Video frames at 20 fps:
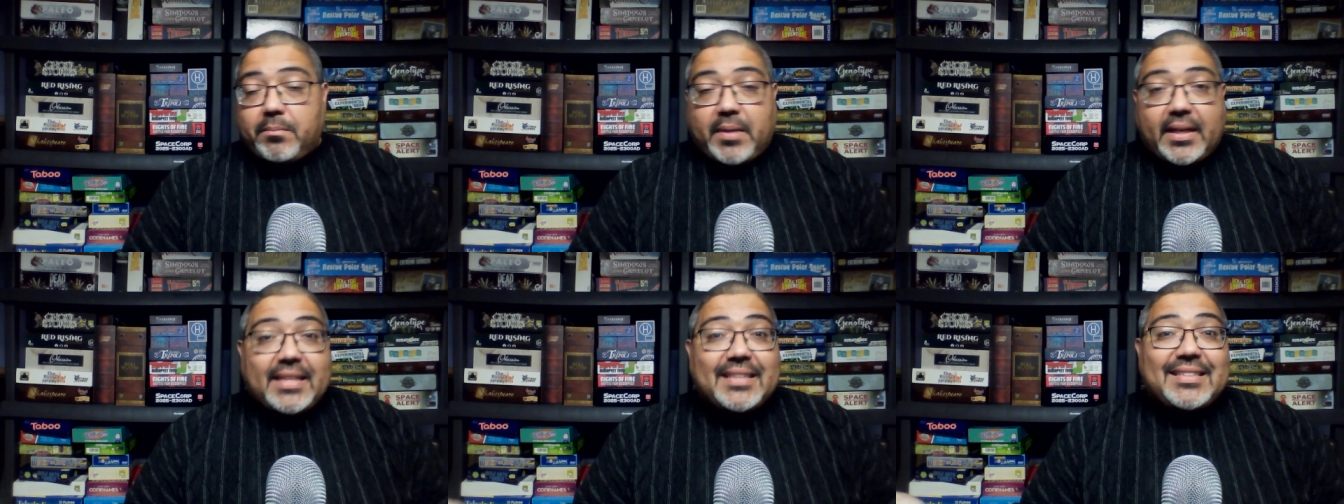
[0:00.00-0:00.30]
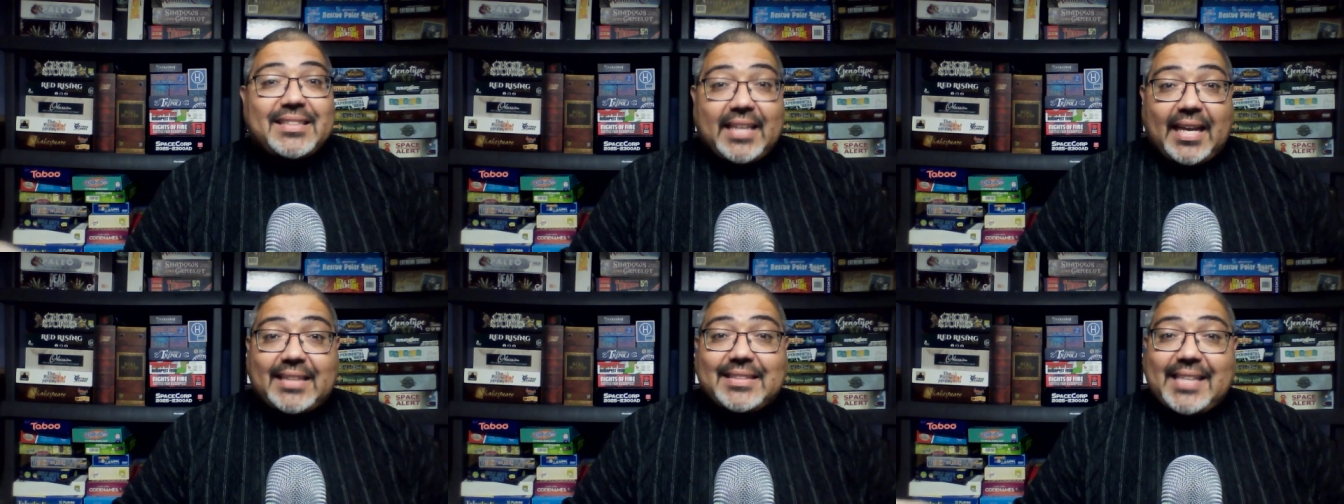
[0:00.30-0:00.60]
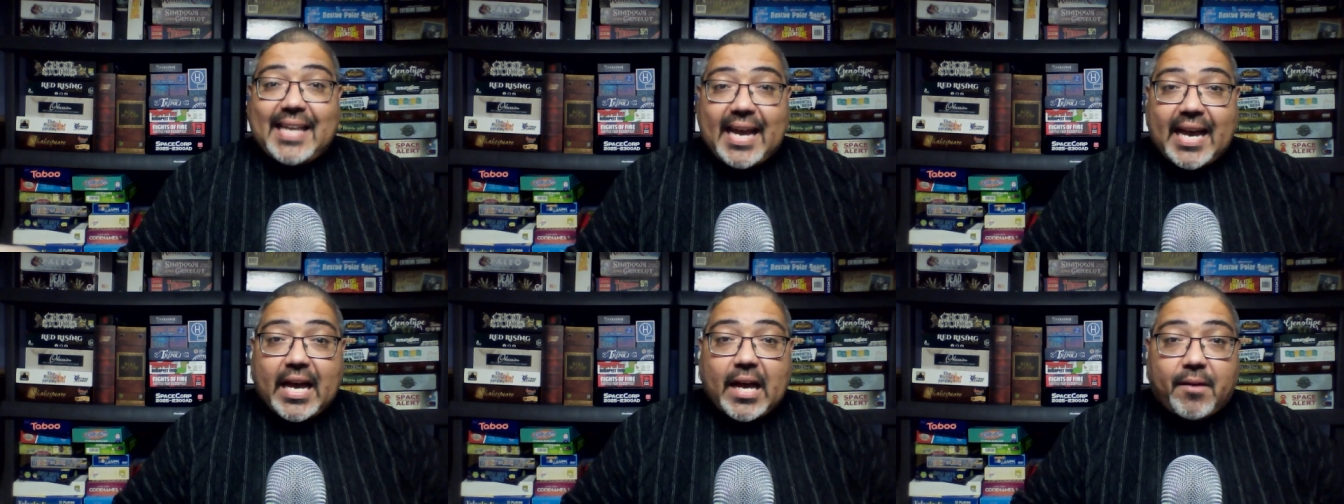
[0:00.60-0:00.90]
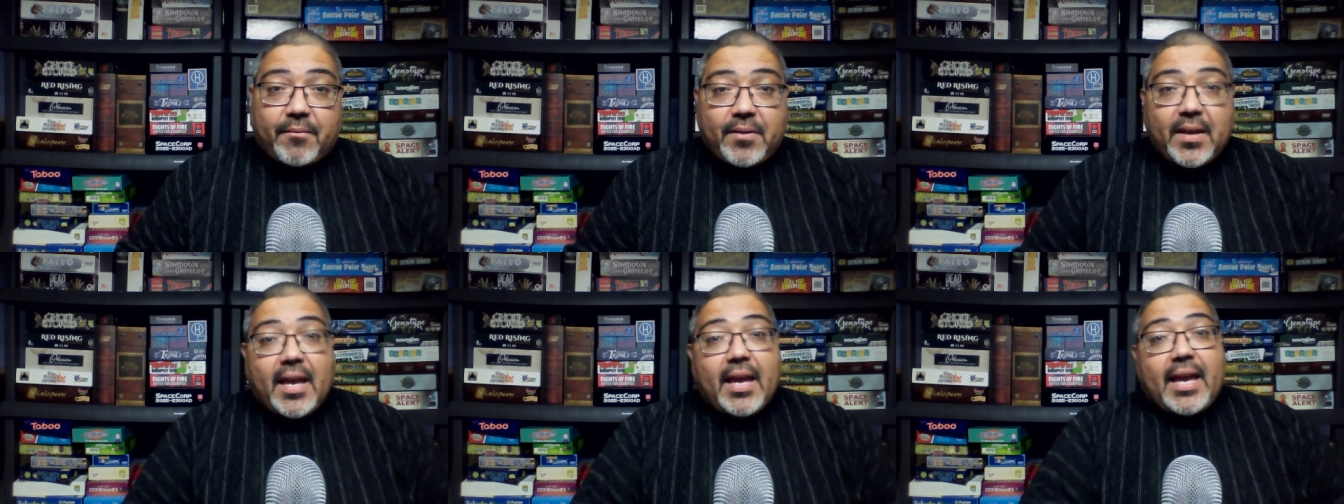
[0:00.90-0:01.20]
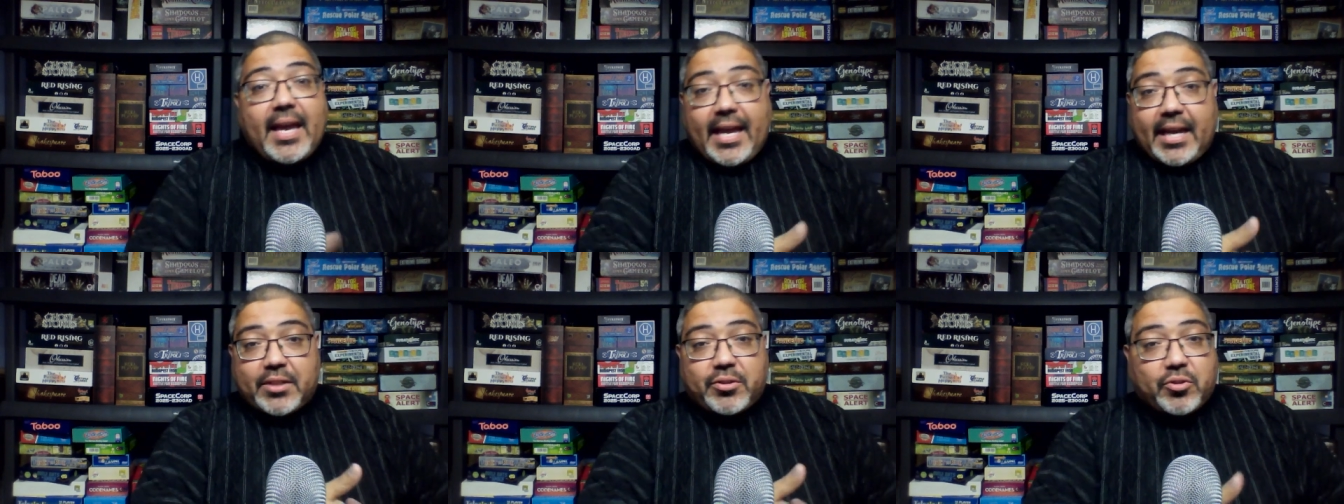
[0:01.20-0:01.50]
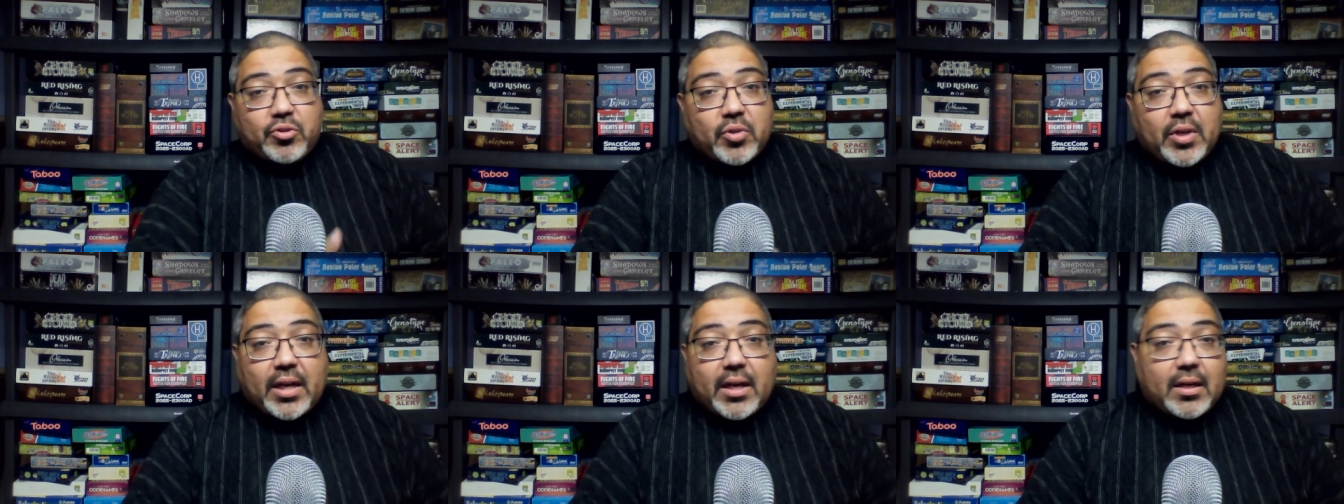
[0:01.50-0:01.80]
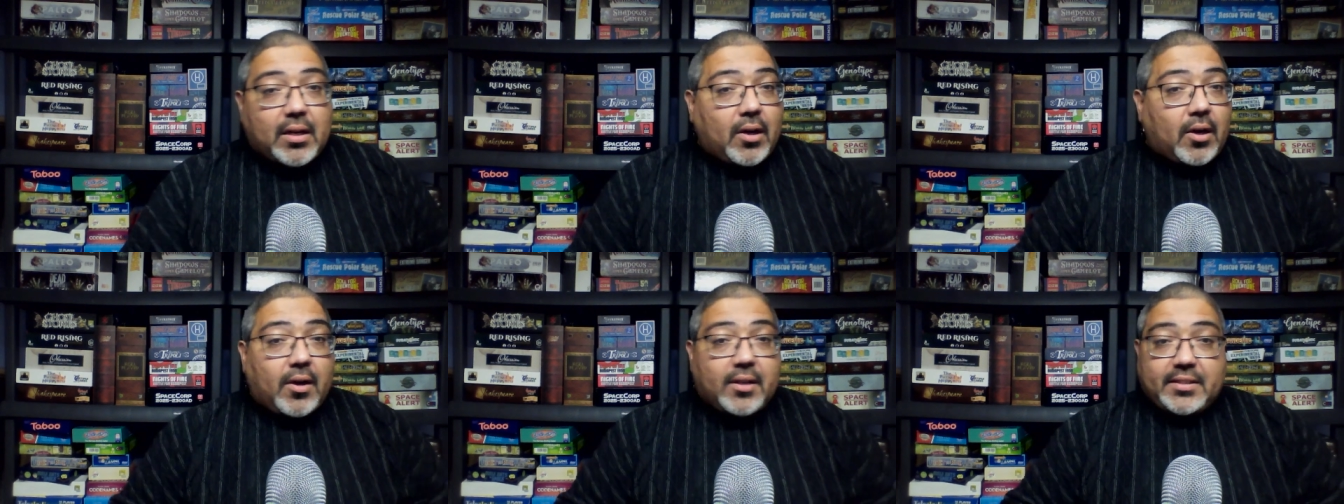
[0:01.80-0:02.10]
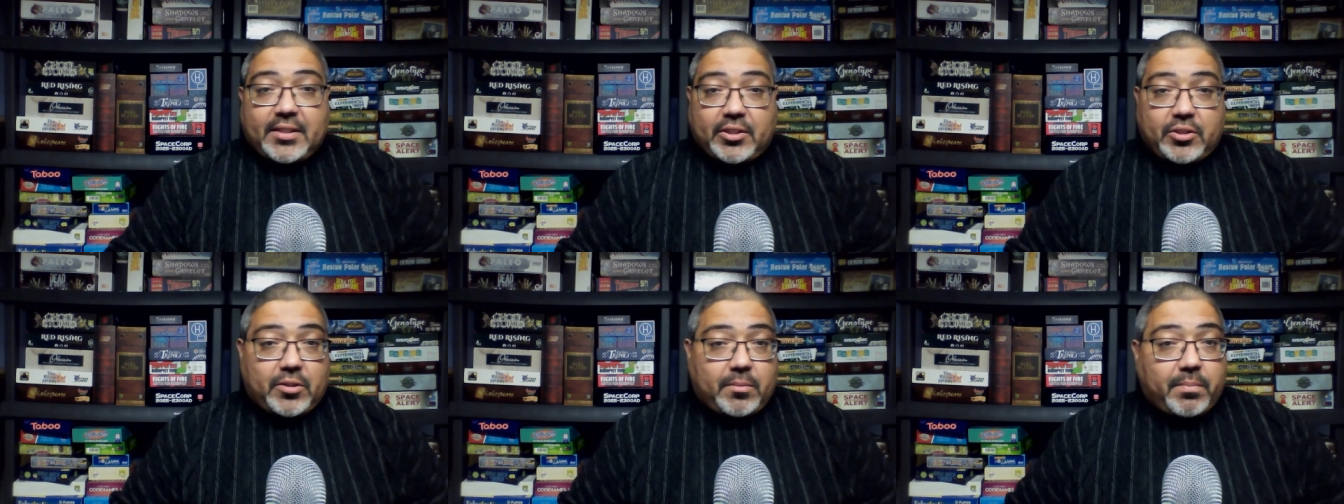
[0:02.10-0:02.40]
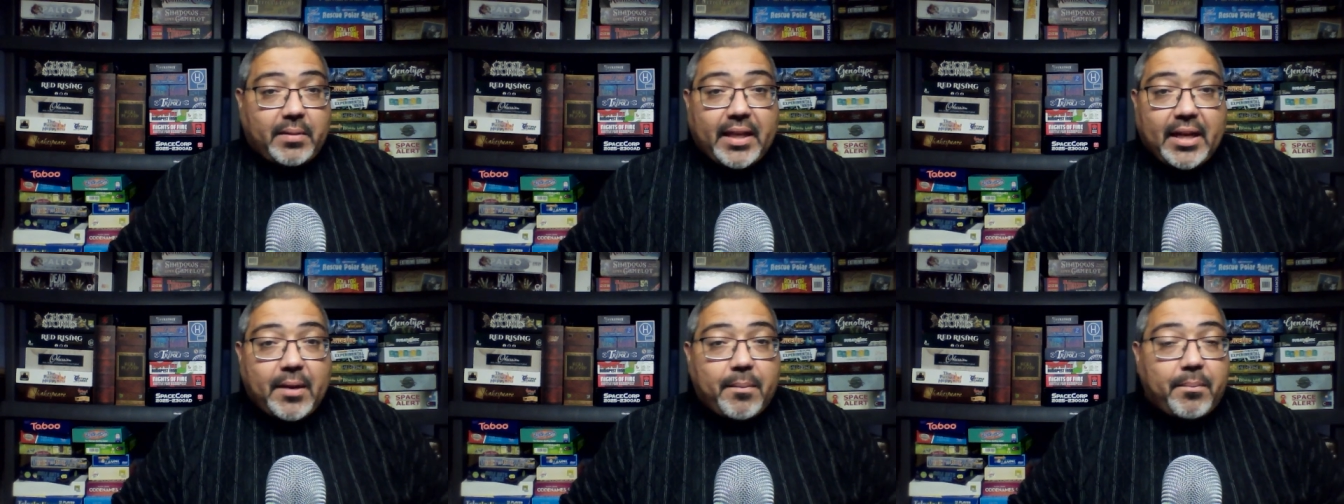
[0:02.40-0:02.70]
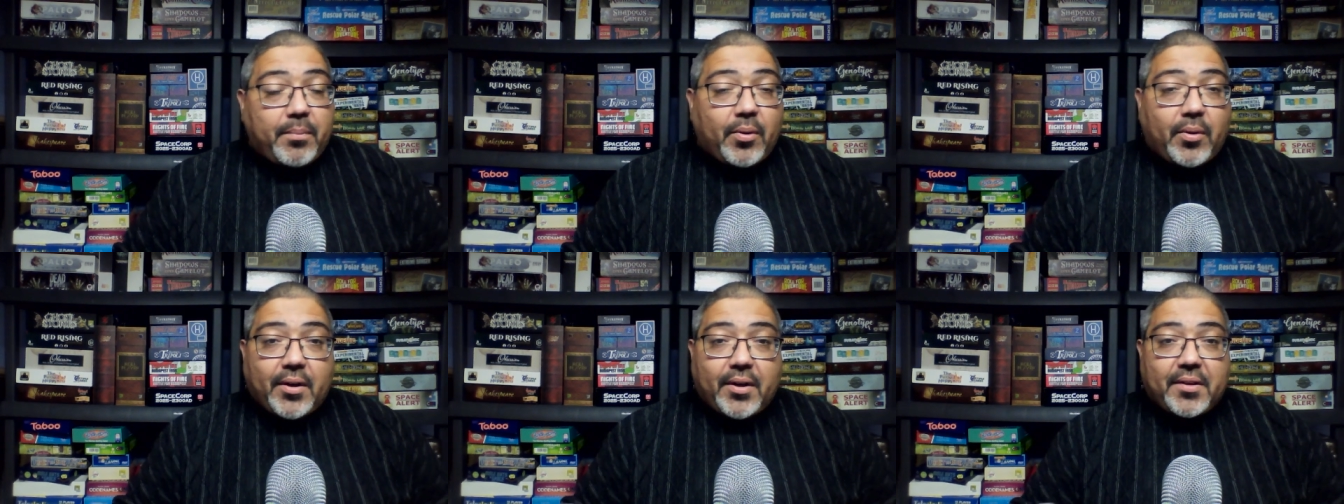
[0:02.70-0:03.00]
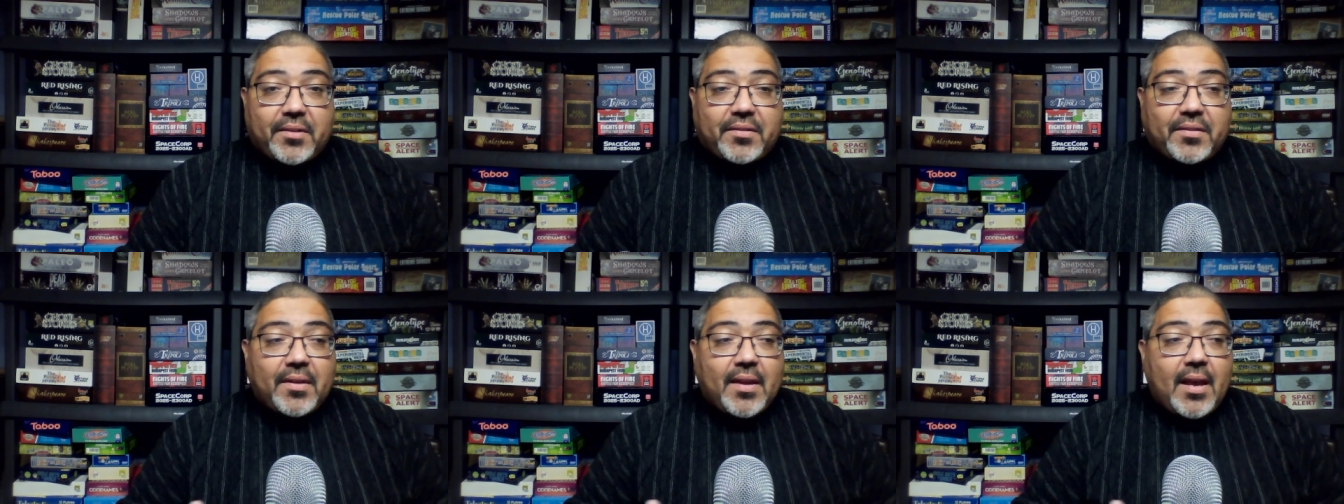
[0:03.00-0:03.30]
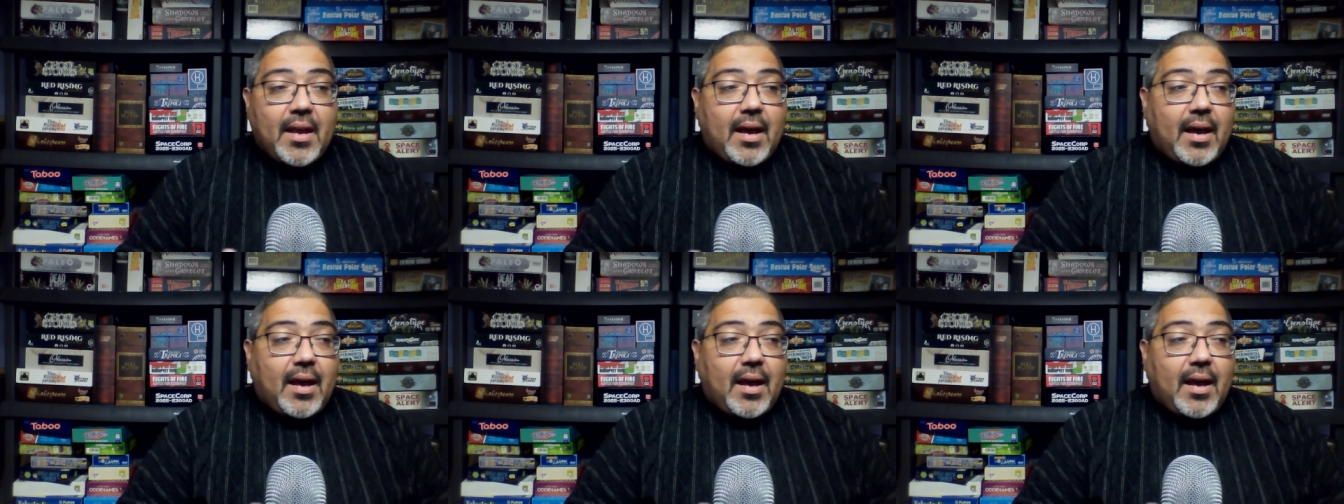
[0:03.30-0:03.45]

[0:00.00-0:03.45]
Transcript: but it's nice to have extra trial cards, extra player boards.